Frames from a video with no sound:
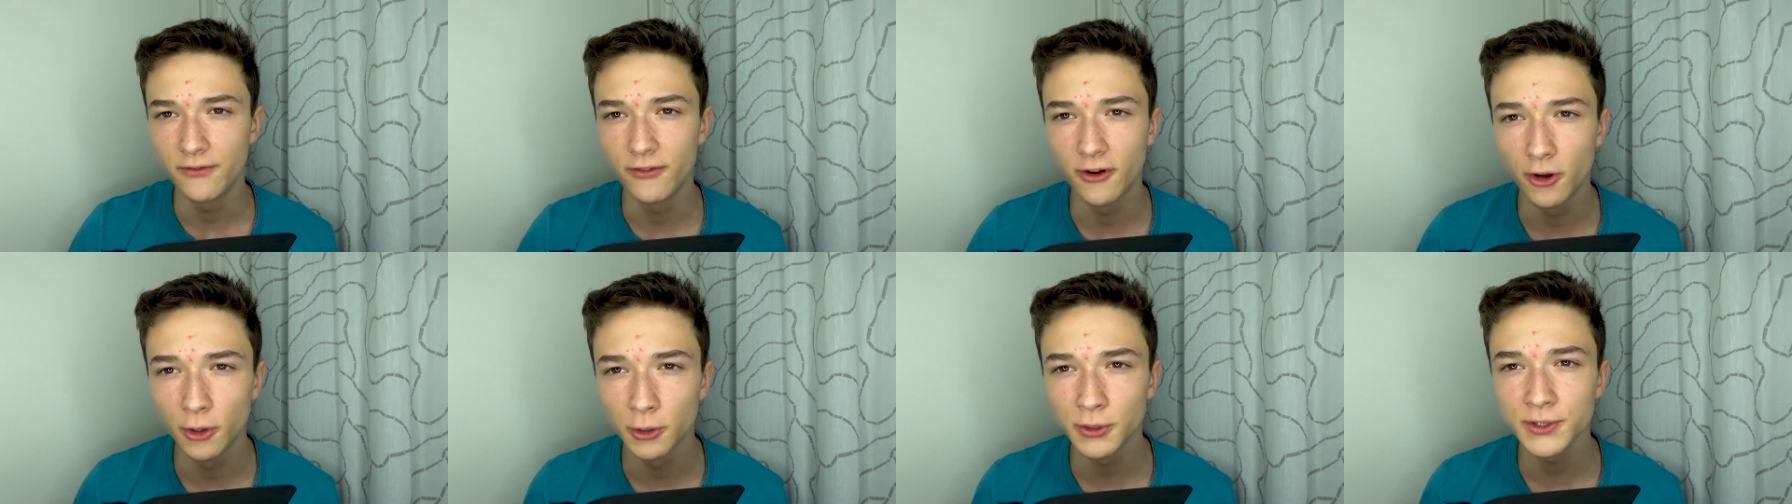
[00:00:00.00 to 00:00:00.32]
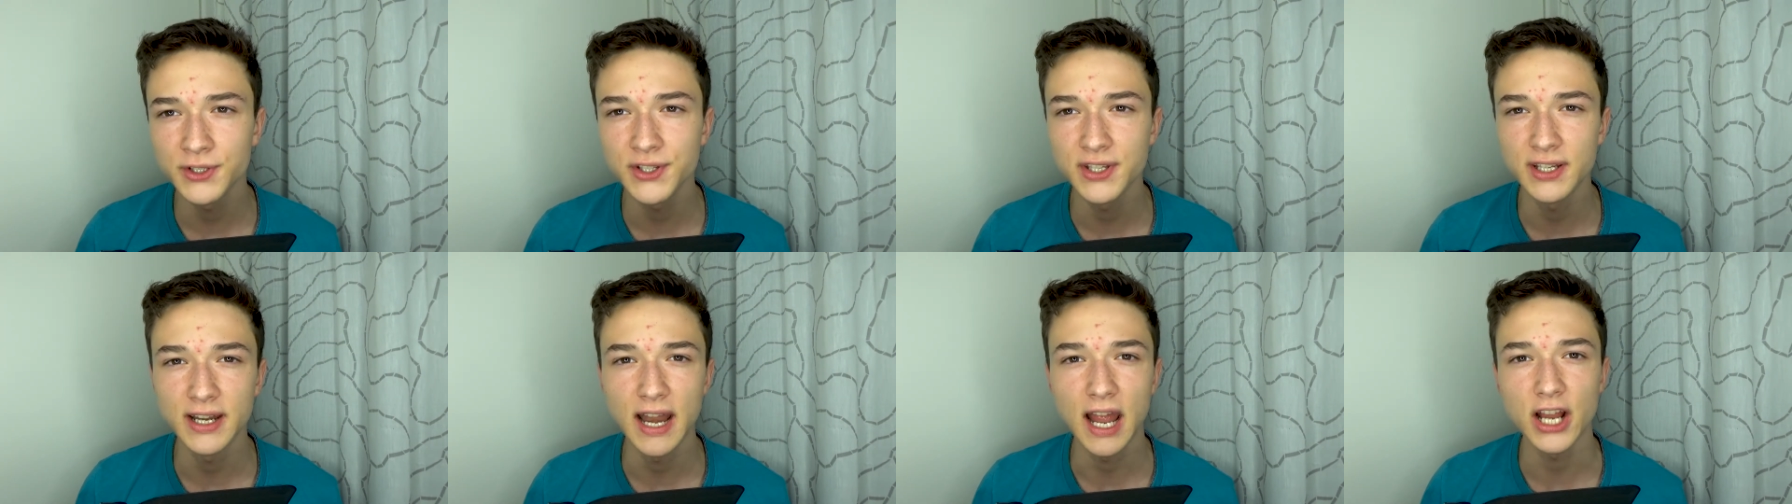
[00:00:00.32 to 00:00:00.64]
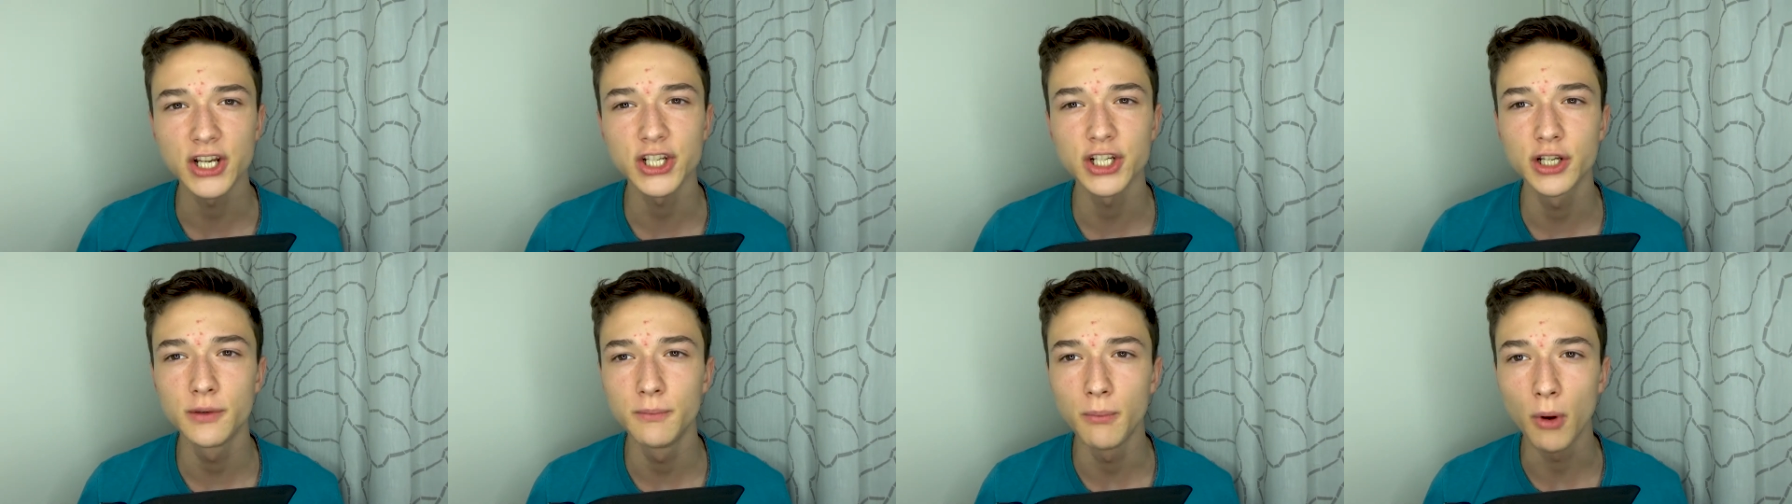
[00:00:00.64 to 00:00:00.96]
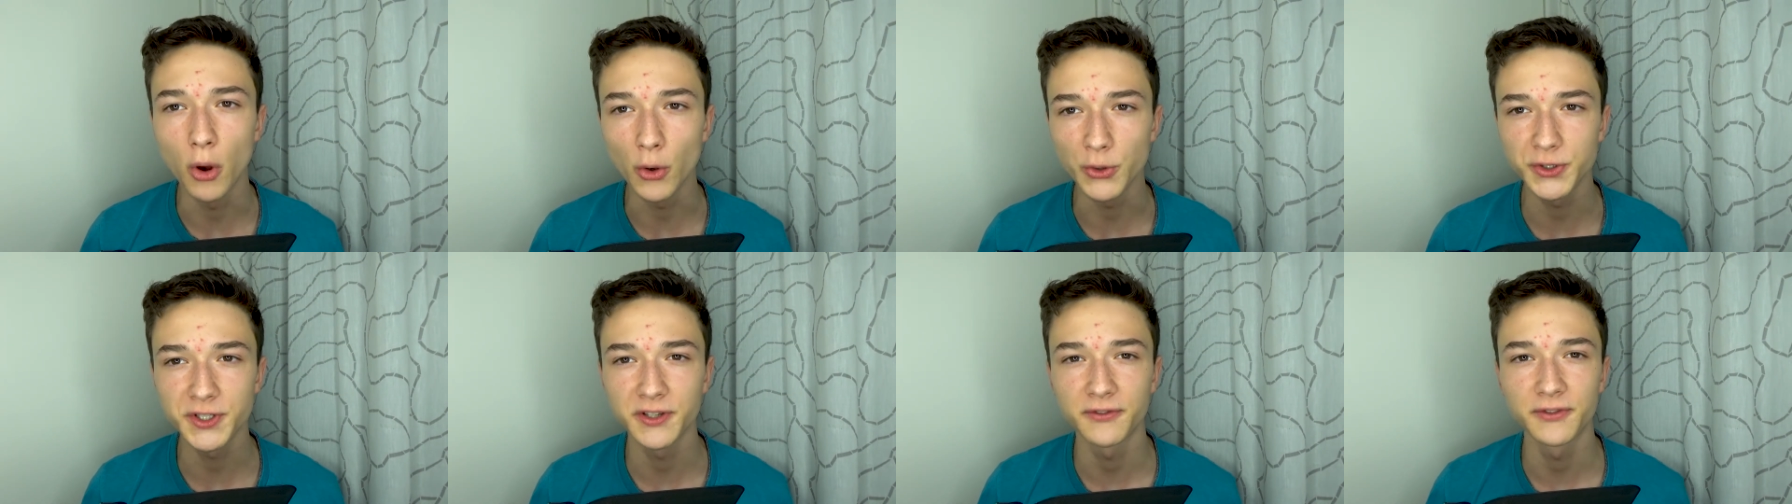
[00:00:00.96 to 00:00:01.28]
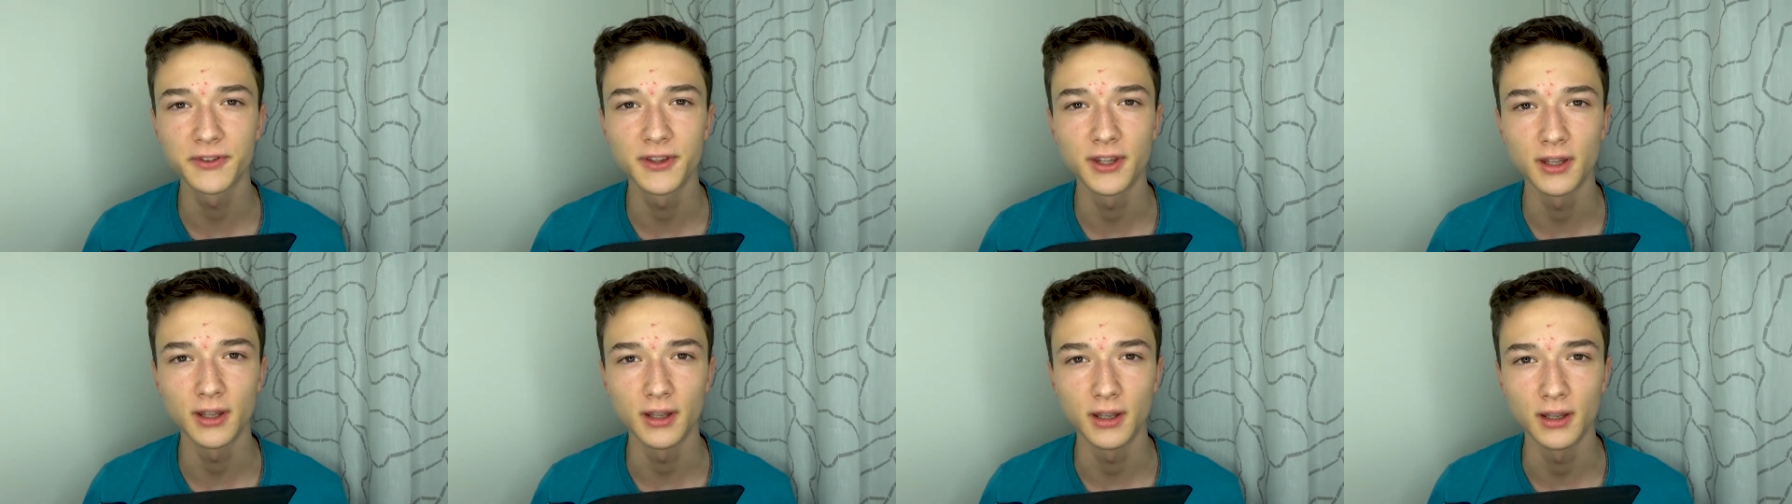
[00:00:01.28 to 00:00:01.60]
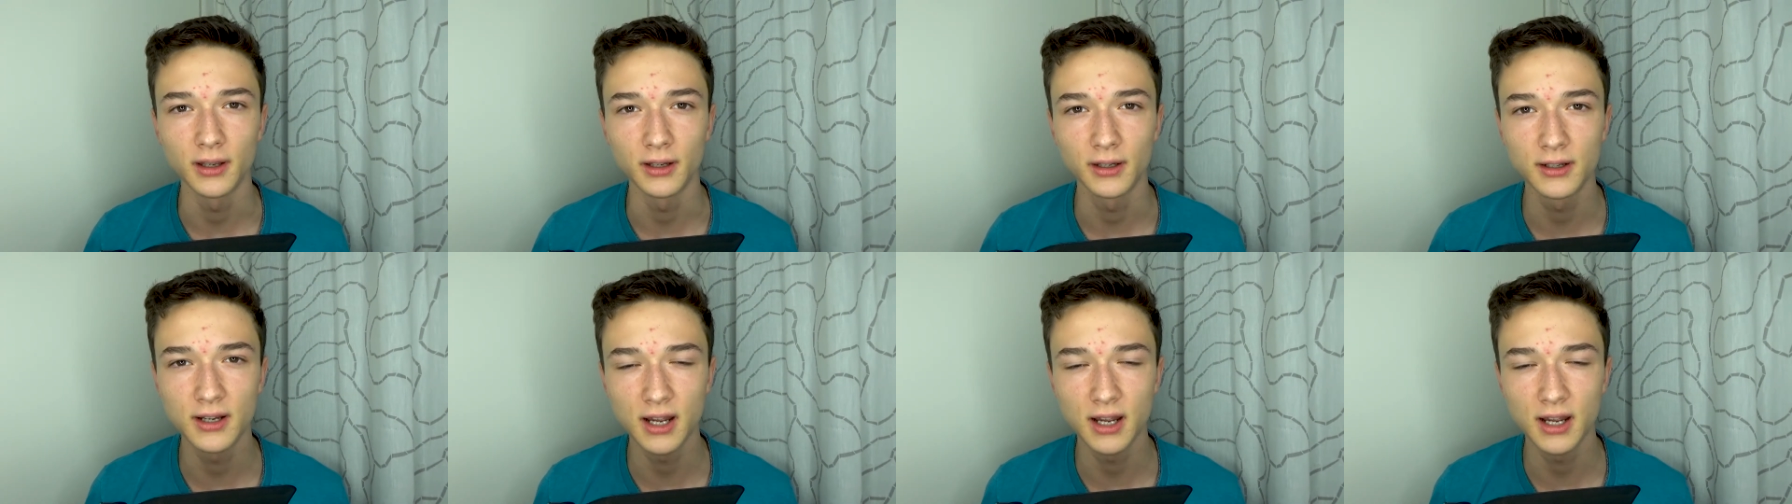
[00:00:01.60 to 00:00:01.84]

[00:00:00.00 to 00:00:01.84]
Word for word: volts and actually most of the